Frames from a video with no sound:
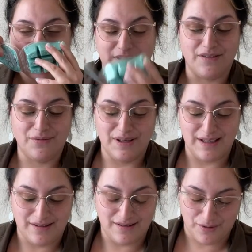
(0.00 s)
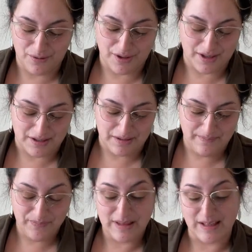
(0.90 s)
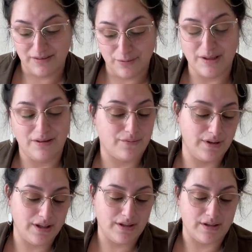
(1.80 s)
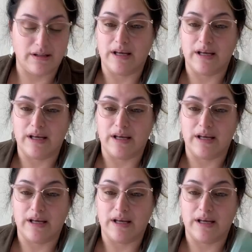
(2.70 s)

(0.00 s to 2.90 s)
this one is so good. This one is really good.